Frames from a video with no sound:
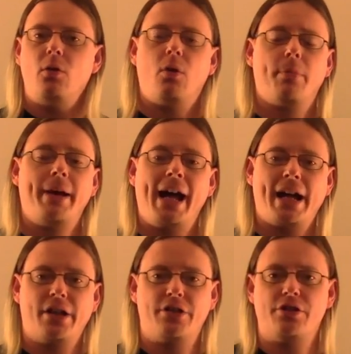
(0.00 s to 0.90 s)
or
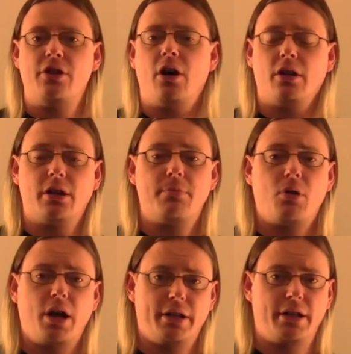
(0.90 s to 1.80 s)
packaged garlic
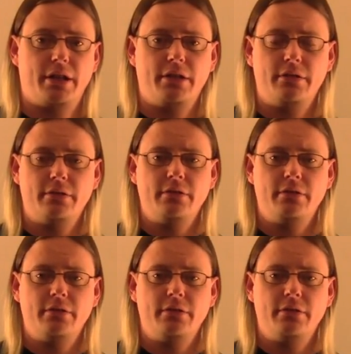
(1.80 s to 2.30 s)
product.